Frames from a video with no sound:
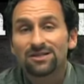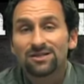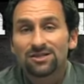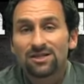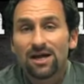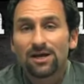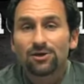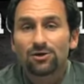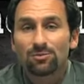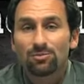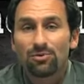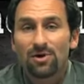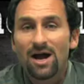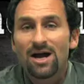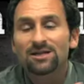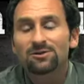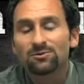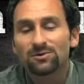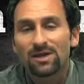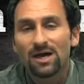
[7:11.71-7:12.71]
set your
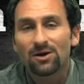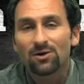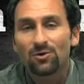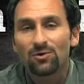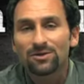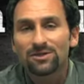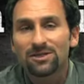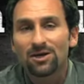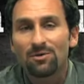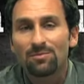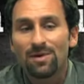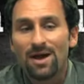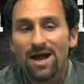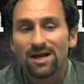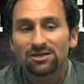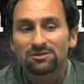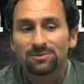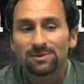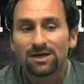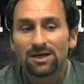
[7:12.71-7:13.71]
price with that wholesale
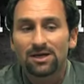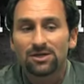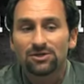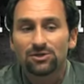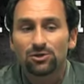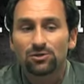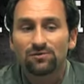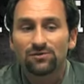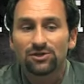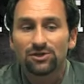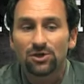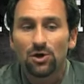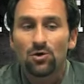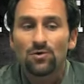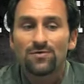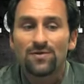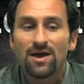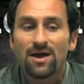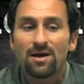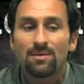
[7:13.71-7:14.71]
package because you've
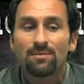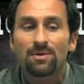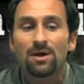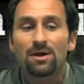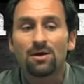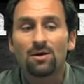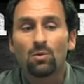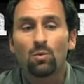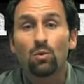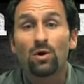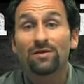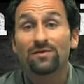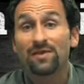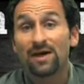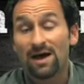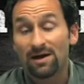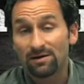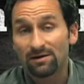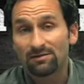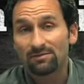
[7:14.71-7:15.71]
shown them what
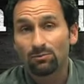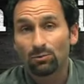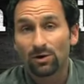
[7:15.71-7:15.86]
that